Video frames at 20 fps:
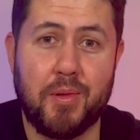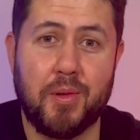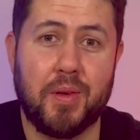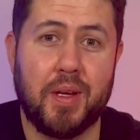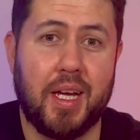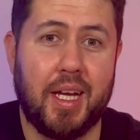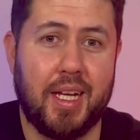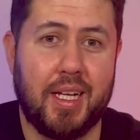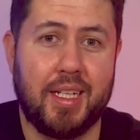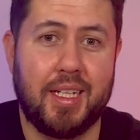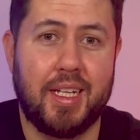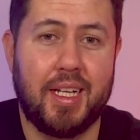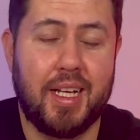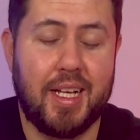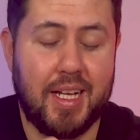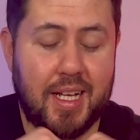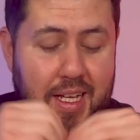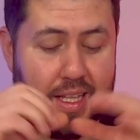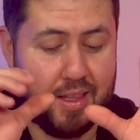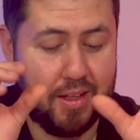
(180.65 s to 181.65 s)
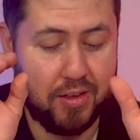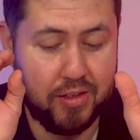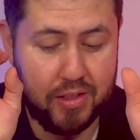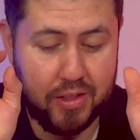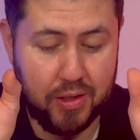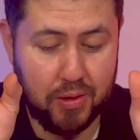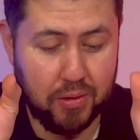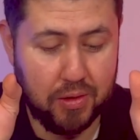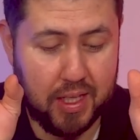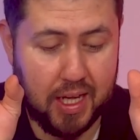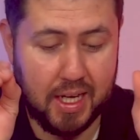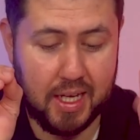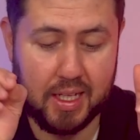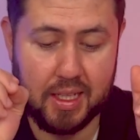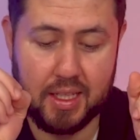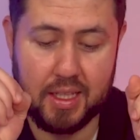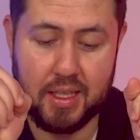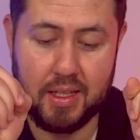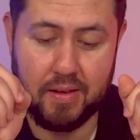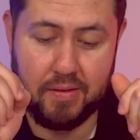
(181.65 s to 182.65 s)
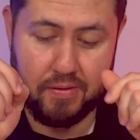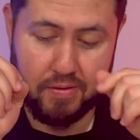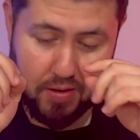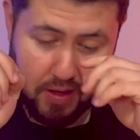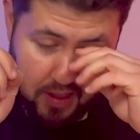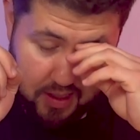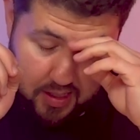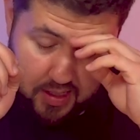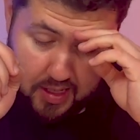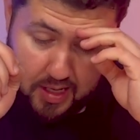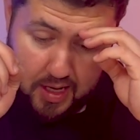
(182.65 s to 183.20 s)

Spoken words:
okay? They're still technically different.